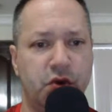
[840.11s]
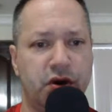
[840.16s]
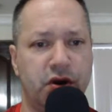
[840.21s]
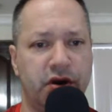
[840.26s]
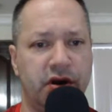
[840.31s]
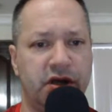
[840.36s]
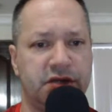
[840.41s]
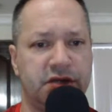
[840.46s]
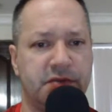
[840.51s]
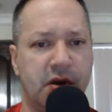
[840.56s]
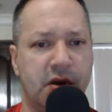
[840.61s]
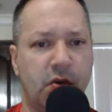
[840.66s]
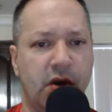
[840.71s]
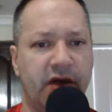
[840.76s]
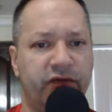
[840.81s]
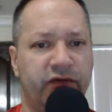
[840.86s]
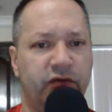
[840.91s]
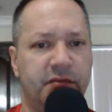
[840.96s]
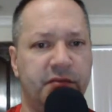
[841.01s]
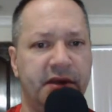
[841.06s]
wondering because my
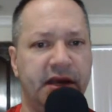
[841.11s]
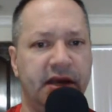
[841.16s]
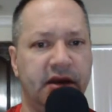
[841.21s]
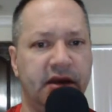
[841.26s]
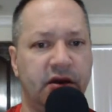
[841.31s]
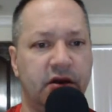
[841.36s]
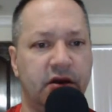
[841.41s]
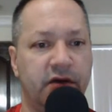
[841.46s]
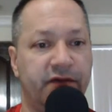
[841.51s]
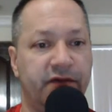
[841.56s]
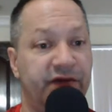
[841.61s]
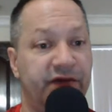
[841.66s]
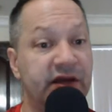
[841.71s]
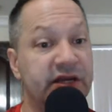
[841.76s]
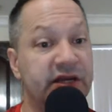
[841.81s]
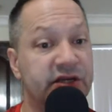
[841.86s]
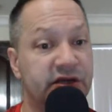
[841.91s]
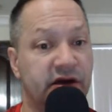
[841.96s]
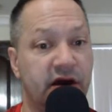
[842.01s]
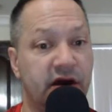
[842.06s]
wife will be getting her
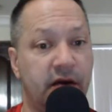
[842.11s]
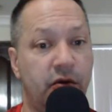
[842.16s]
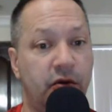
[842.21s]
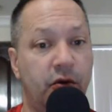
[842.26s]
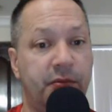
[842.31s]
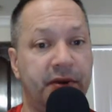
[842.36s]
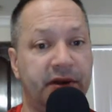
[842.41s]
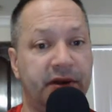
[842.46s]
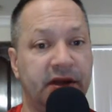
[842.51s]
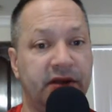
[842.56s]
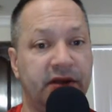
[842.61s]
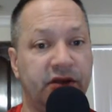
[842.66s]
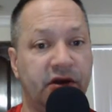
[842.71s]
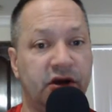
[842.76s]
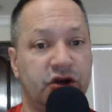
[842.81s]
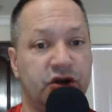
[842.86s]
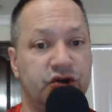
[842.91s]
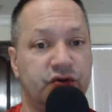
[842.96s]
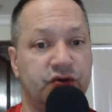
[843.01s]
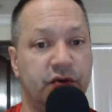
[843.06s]
visa, and I'm hoping that the
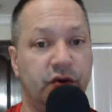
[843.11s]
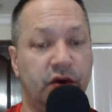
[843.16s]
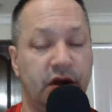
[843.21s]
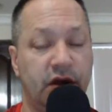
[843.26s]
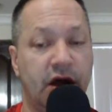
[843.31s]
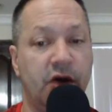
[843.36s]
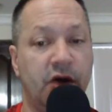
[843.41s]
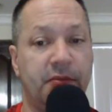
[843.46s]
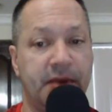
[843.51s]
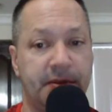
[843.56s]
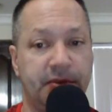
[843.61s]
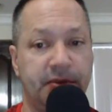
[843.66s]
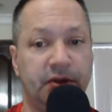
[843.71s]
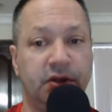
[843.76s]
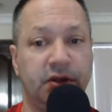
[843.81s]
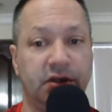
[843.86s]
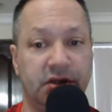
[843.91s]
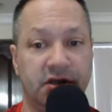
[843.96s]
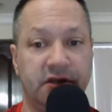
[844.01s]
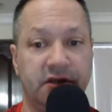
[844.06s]
country will allow people
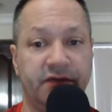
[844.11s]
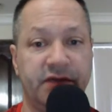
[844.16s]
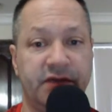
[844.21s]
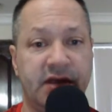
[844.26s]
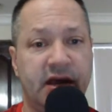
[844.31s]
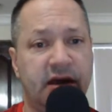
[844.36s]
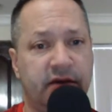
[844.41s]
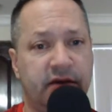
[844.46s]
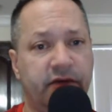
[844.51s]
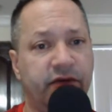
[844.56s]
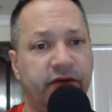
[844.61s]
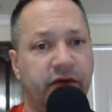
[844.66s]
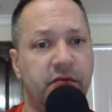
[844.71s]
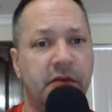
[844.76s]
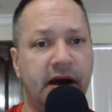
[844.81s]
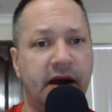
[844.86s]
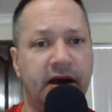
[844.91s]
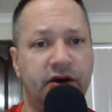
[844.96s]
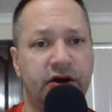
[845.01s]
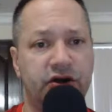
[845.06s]
to leave. Yeah, from
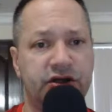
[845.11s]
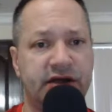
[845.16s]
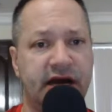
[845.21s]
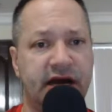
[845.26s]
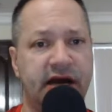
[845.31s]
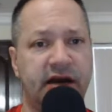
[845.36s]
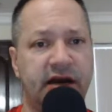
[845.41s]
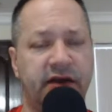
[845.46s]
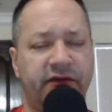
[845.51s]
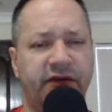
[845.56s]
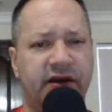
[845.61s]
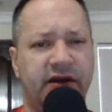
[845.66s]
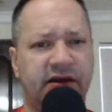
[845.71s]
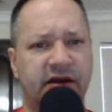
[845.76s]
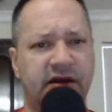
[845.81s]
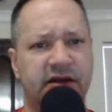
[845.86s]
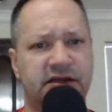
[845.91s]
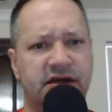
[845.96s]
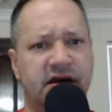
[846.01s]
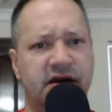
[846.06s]
my understanding, in
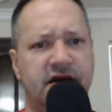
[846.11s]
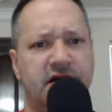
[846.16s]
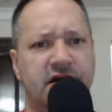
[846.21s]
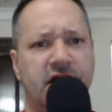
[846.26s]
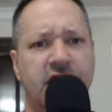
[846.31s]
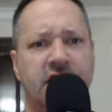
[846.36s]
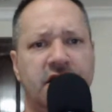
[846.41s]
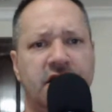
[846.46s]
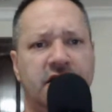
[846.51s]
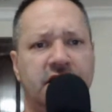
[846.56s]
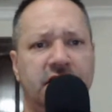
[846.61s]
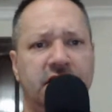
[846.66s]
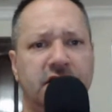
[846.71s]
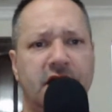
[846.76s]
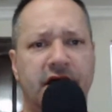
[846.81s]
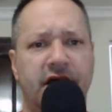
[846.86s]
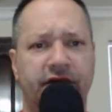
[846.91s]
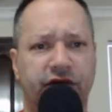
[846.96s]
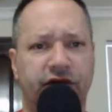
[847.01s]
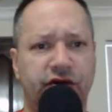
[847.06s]
fact, I saw an article
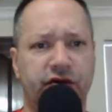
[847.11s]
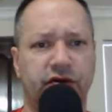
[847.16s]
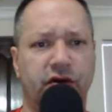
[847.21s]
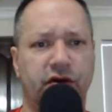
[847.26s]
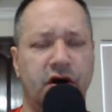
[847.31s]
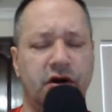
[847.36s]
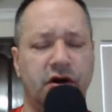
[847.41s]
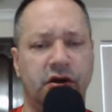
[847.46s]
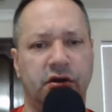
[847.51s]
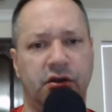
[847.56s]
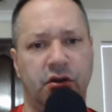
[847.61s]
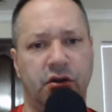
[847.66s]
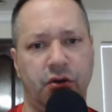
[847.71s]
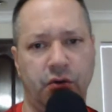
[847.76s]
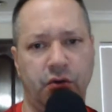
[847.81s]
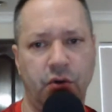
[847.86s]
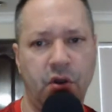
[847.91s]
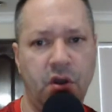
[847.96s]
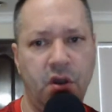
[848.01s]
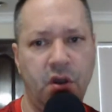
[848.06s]
not too long
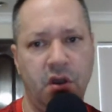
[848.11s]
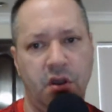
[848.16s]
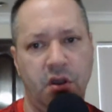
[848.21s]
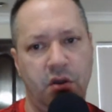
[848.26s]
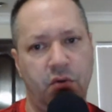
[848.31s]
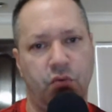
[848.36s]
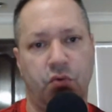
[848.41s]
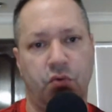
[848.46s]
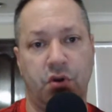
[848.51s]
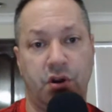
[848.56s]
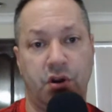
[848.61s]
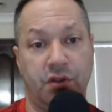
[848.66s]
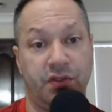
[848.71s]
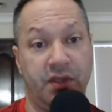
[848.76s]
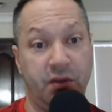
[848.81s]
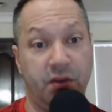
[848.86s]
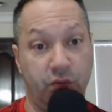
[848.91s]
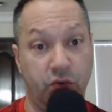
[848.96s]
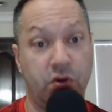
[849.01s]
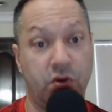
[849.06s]
ago where
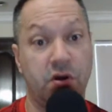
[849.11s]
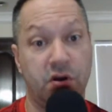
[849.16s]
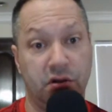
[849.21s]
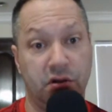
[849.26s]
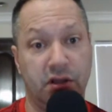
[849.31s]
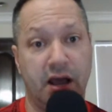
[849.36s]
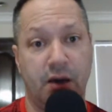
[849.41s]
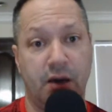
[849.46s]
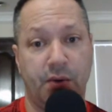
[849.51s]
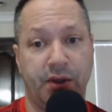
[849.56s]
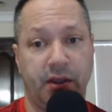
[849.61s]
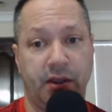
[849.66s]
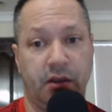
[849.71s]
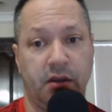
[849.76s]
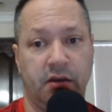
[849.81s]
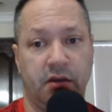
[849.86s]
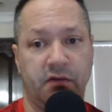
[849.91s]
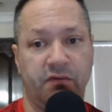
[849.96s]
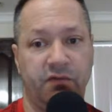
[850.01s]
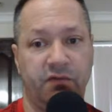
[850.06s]
they were allowing
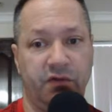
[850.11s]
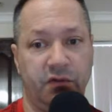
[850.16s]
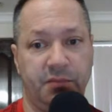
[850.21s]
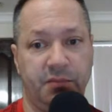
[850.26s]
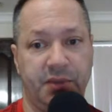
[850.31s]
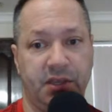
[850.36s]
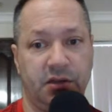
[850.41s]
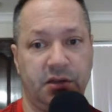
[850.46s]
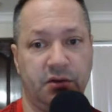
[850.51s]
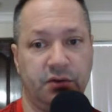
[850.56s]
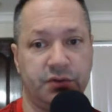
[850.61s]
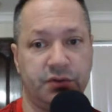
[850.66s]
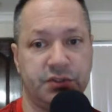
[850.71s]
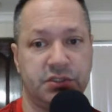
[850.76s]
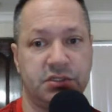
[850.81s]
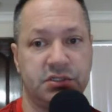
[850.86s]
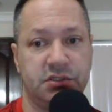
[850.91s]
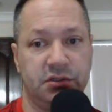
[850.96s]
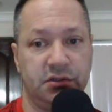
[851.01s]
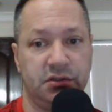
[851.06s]

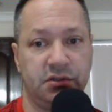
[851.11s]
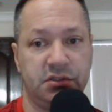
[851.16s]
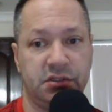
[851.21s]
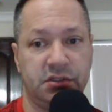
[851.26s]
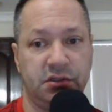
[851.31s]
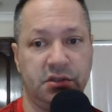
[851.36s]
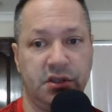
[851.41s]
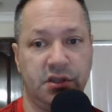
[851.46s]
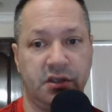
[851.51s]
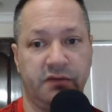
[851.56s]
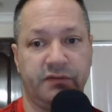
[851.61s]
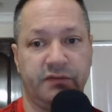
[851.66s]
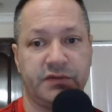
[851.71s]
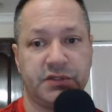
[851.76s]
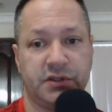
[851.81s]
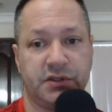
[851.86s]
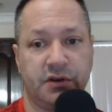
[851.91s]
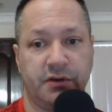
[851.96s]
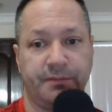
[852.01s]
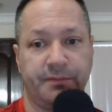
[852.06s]
Filipinos to leave.
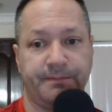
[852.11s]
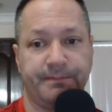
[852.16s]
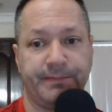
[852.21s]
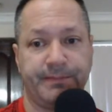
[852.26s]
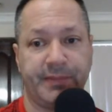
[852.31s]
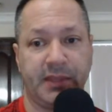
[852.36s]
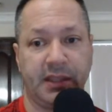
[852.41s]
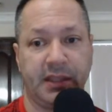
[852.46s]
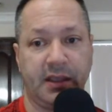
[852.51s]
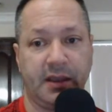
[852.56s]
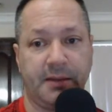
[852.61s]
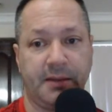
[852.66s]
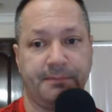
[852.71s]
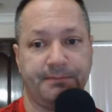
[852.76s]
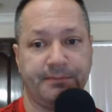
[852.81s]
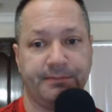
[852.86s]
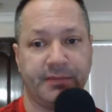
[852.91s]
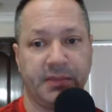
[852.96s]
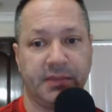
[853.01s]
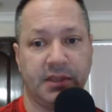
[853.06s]
So, yeah.
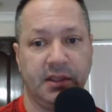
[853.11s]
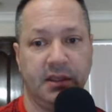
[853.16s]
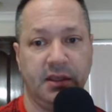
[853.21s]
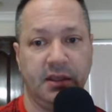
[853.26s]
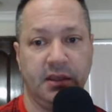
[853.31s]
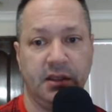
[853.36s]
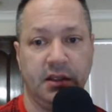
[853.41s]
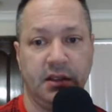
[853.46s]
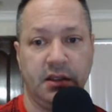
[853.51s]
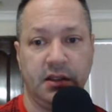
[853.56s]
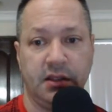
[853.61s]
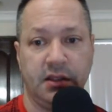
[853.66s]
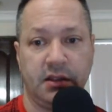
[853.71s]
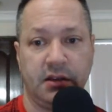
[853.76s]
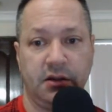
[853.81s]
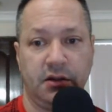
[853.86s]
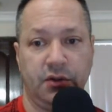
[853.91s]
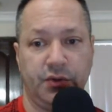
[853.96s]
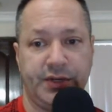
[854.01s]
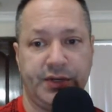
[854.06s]

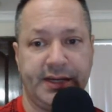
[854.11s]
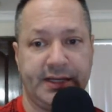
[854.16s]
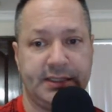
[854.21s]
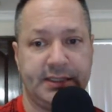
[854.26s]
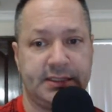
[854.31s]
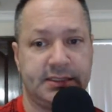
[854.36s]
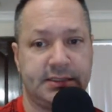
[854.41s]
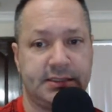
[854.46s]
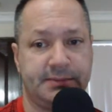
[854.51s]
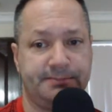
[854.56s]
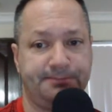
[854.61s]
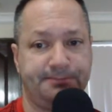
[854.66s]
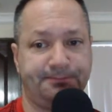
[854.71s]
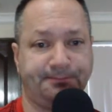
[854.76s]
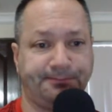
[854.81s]
Hello, Des.